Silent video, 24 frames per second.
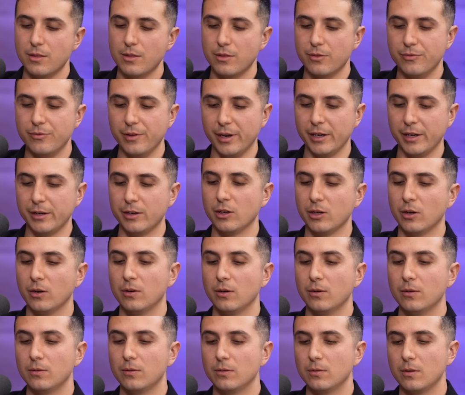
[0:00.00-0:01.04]
they
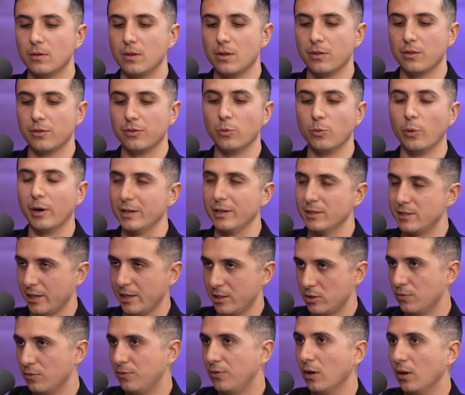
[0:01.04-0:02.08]
know what it
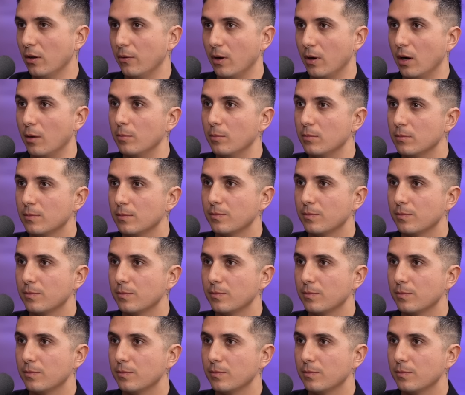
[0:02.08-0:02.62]
takes to follow up.